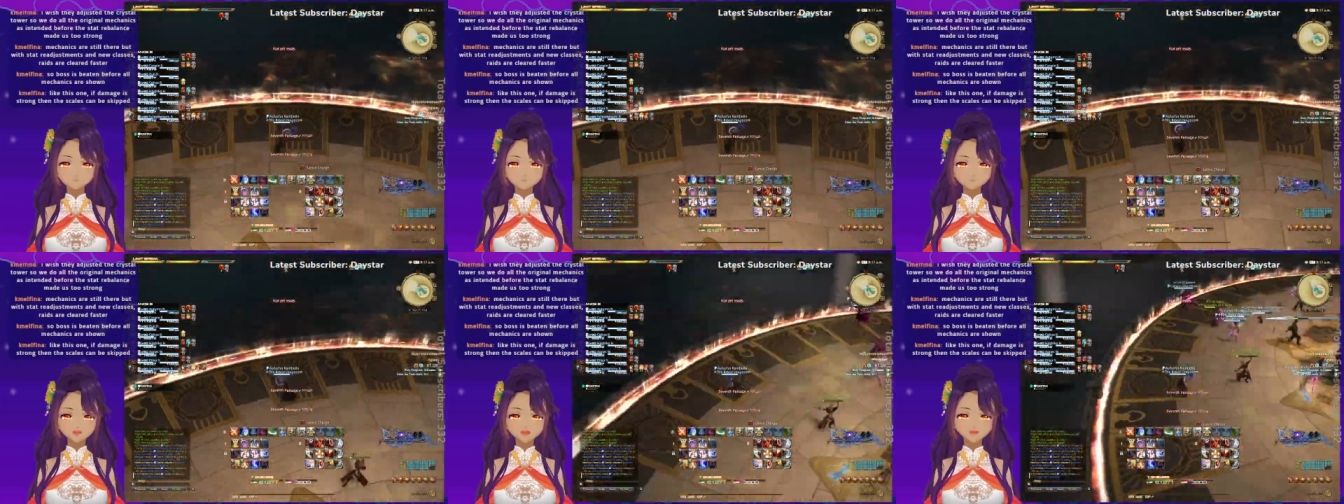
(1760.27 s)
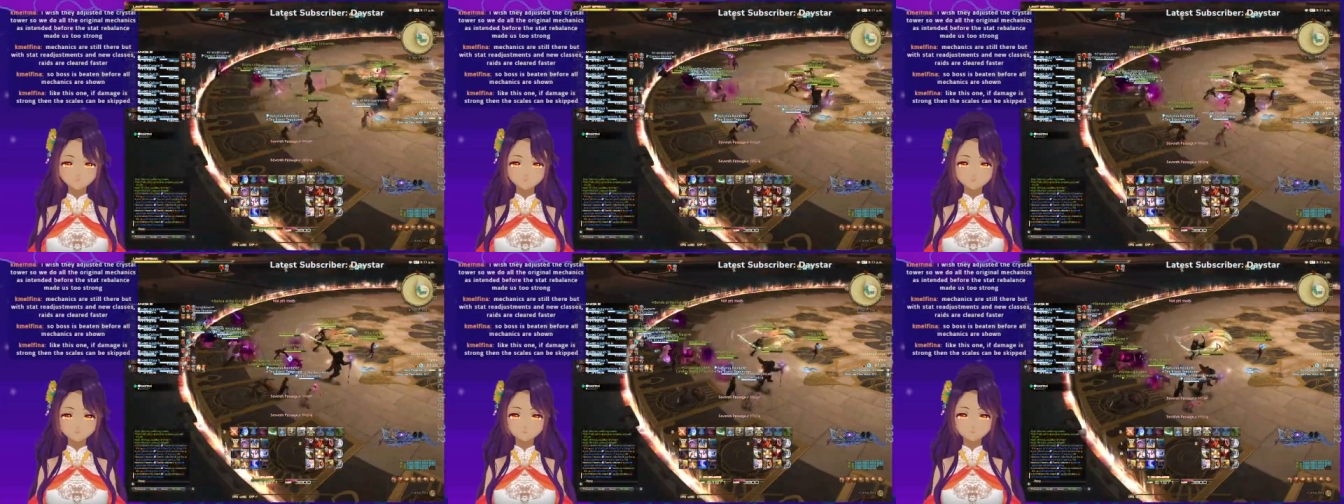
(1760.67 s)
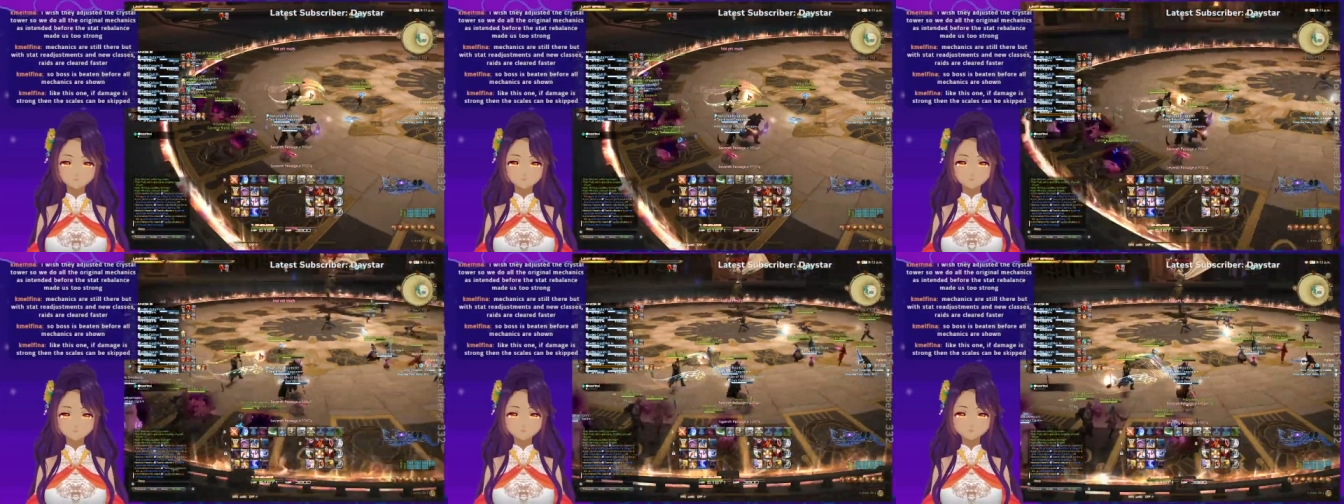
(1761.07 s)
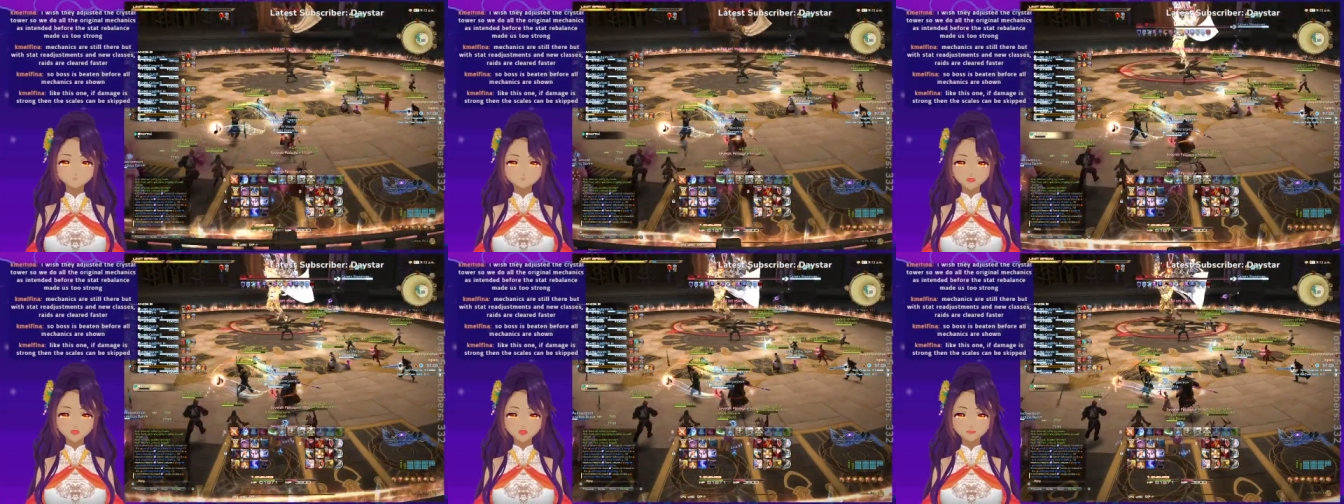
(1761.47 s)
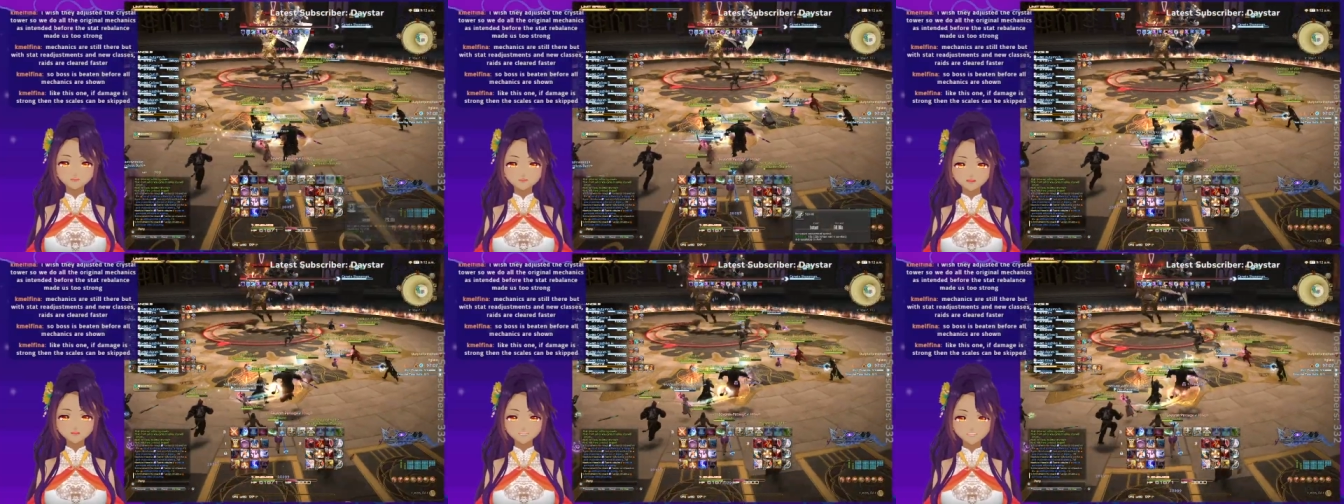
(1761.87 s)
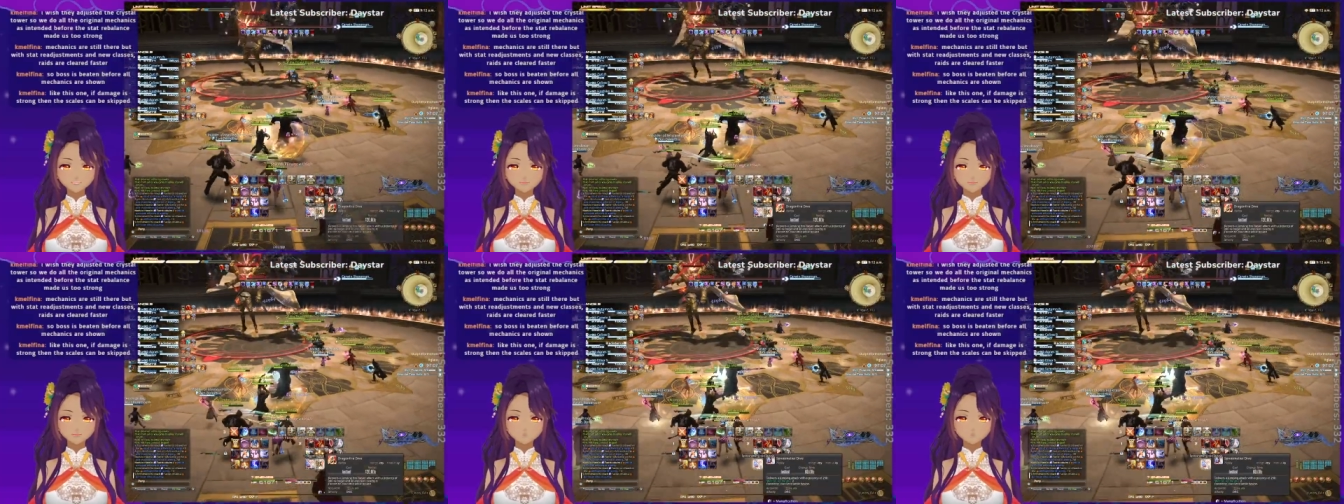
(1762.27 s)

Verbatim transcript: Ah! Cool, we're doing it!